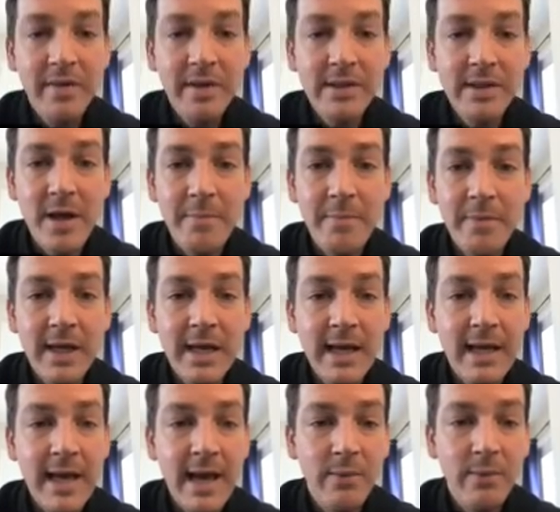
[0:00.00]
things up,
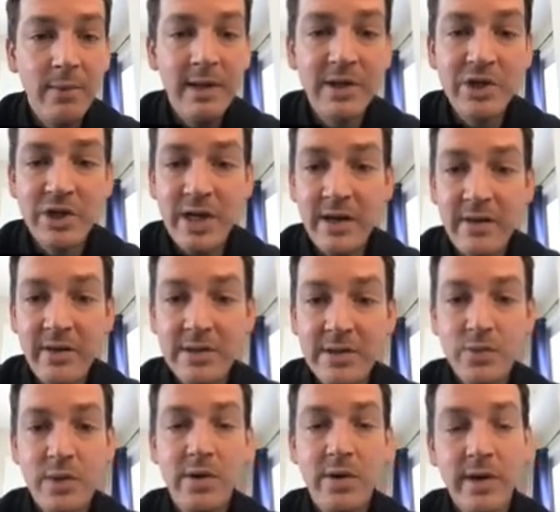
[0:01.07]
again, I will share
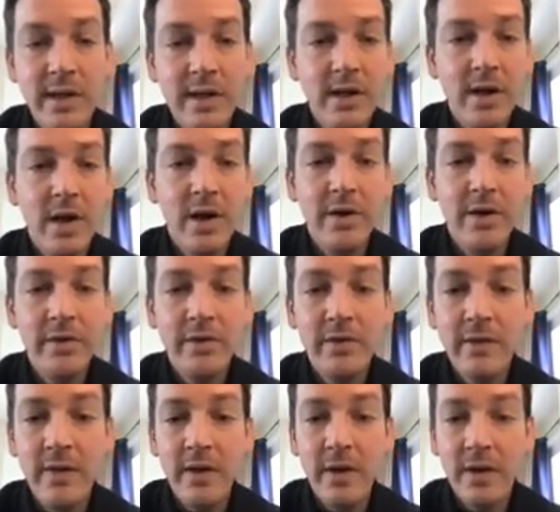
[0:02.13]
this recording
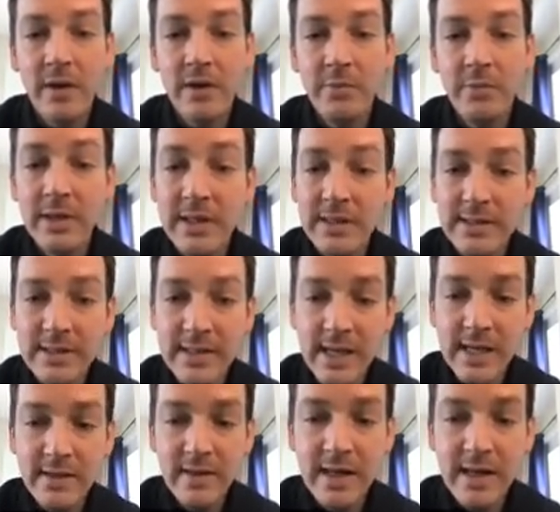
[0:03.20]
on the community
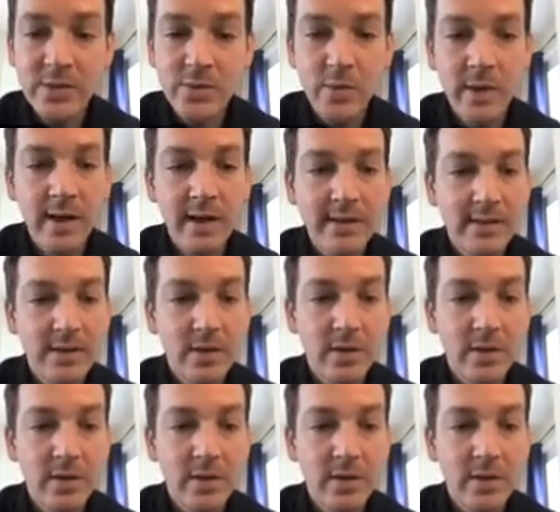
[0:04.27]
site as well as